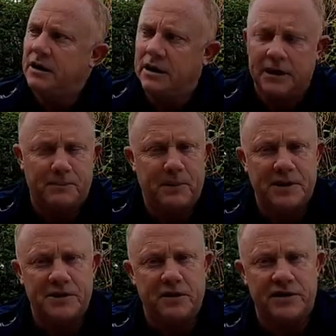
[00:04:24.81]
a little
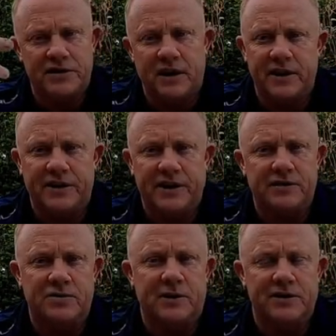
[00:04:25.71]
button on the side that
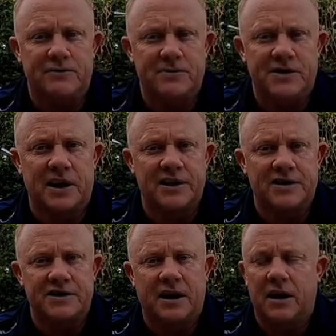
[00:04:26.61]
you switch from side
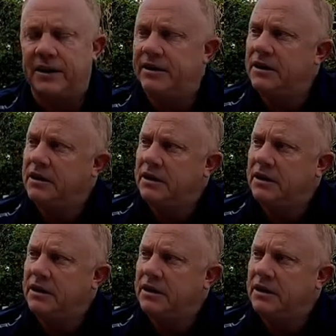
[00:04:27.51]
to side,